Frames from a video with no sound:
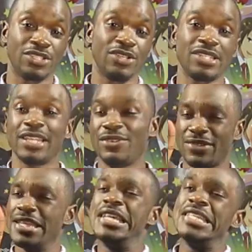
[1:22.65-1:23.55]
So it's like there
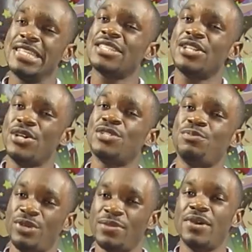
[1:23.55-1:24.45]
was six girls
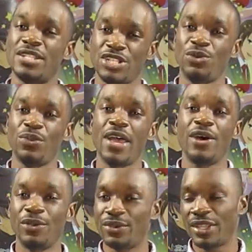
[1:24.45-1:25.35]
pretty much
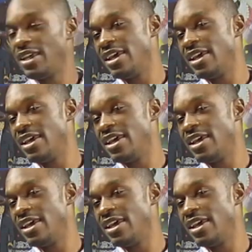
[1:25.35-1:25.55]
around.